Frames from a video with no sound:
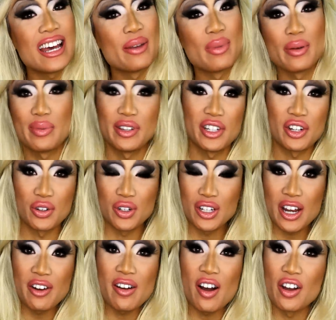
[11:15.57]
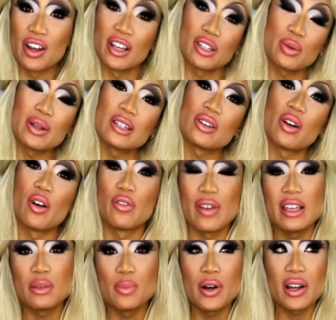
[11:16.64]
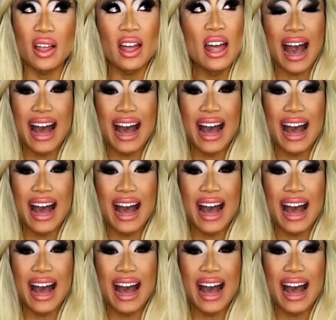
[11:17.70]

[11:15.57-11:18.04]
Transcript: and maybe she'll share it on her Twitter or Facebook.